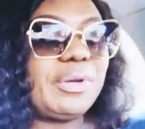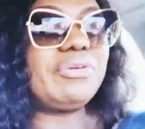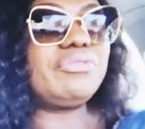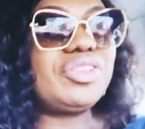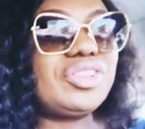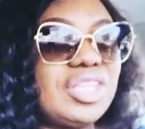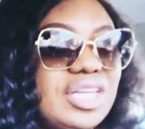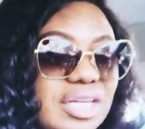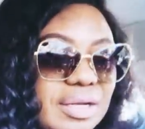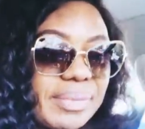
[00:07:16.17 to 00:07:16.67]

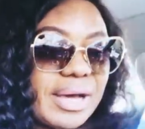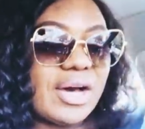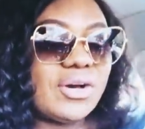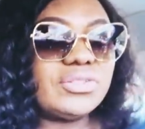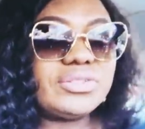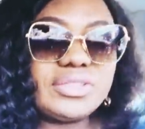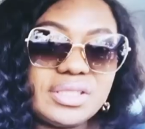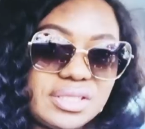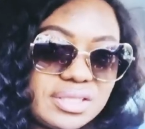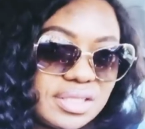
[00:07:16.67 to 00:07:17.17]
everything
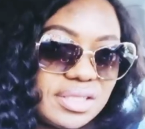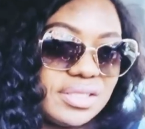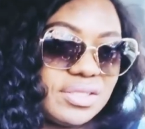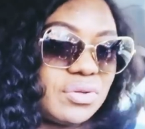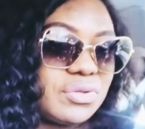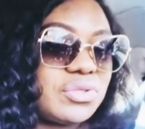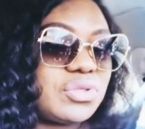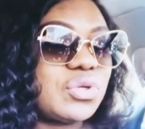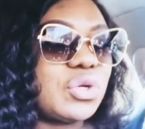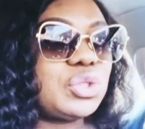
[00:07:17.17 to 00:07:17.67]
about it is
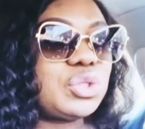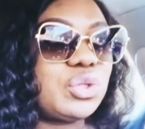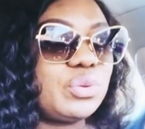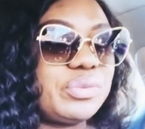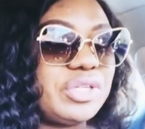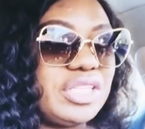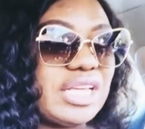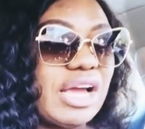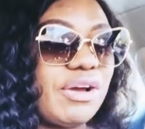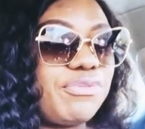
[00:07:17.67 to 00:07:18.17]
on social
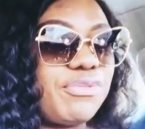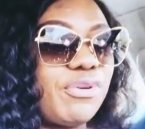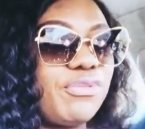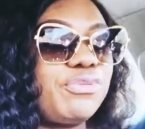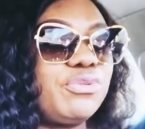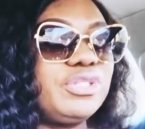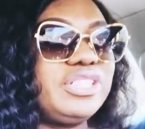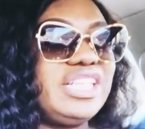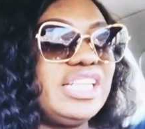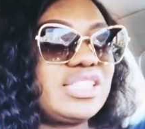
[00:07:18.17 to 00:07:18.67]
media for
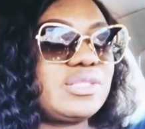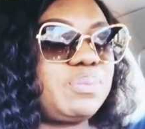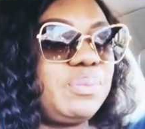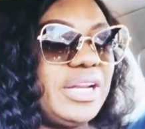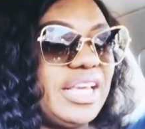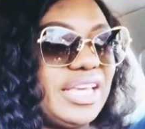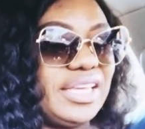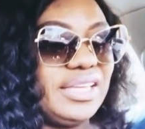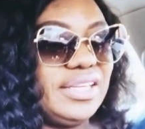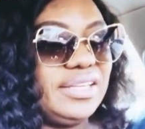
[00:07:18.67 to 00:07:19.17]
food
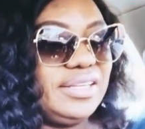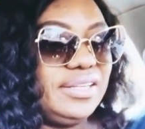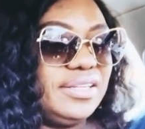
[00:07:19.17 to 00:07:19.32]
display,